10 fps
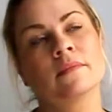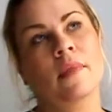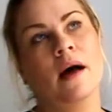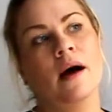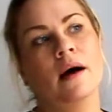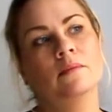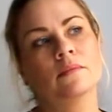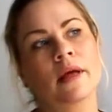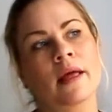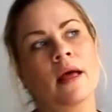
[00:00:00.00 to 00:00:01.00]

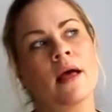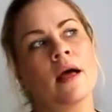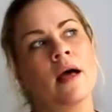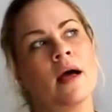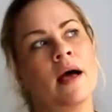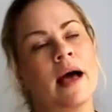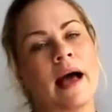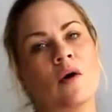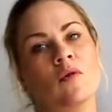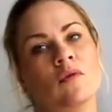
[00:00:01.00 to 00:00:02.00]

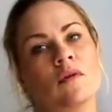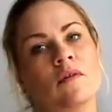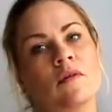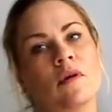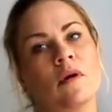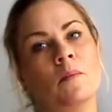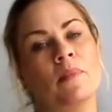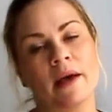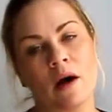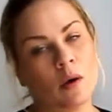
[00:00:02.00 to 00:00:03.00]
how
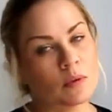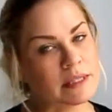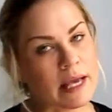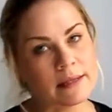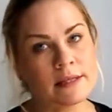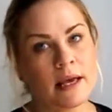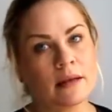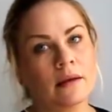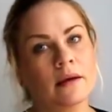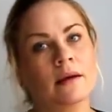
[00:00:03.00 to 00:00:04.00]
big I was
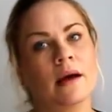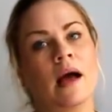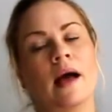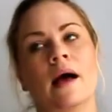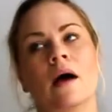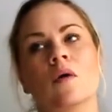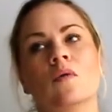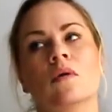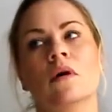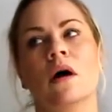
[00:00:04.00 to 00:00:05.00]
getting,
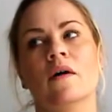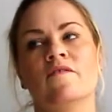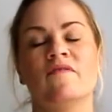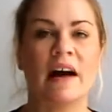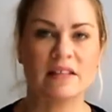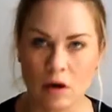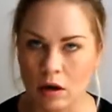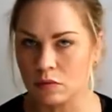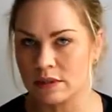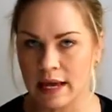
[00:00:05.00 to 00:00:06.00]
how fat I
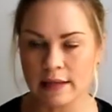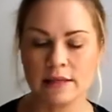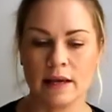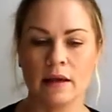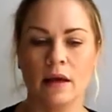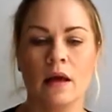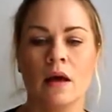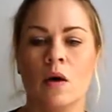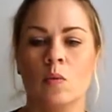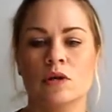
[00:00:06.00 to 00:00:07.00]
was getting,
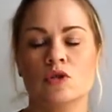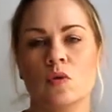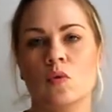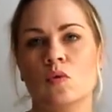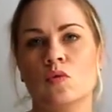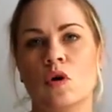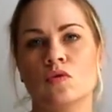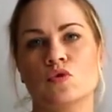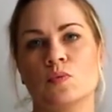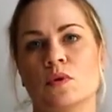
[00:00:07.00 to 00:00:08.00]
which all
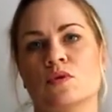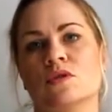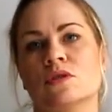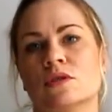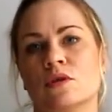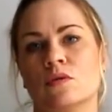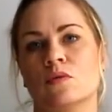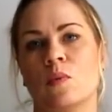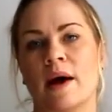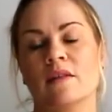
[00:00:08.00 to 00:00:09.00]
contributed to
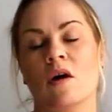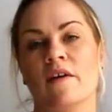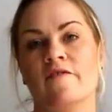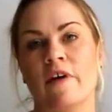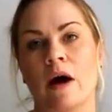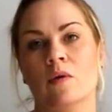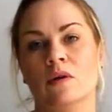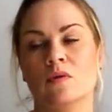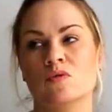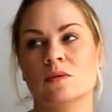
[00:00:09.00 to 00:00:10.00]
the way that I felt,
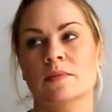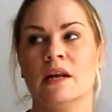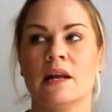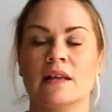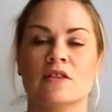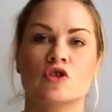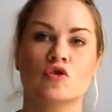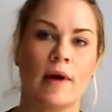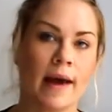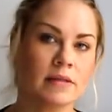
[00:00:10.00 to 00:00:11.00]
and ultimately the
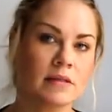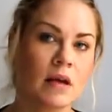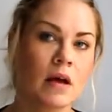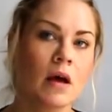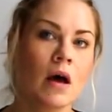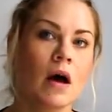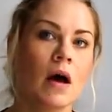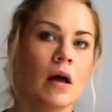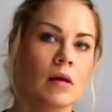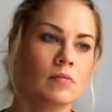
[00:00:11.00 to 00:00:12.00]
stress
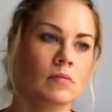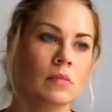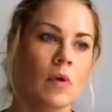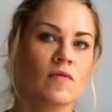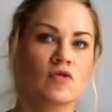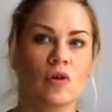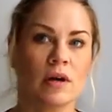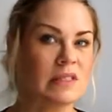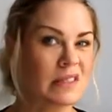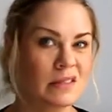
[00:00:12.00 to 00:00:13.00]
of
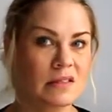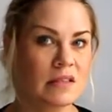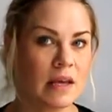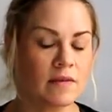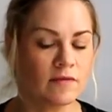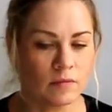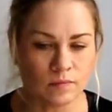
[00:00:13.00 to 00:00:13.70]
trying to conceive.